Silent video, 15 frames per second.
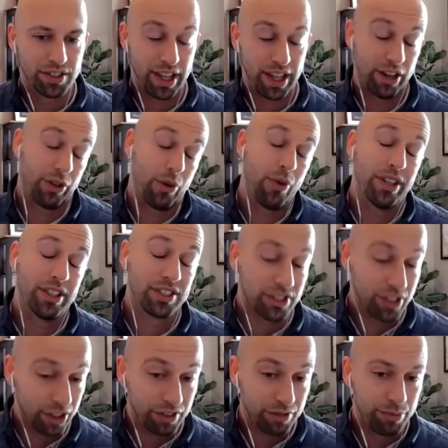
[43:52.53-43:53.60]
that are going to
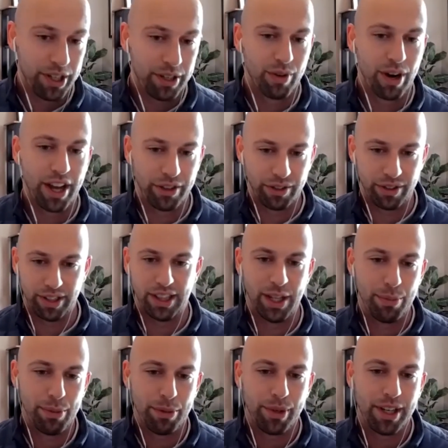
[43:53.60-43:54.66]
serve me rather than
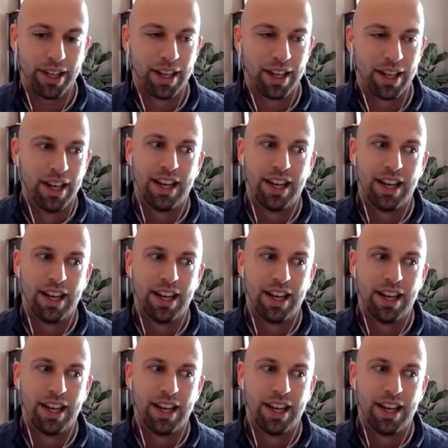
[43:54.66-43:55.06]
limit me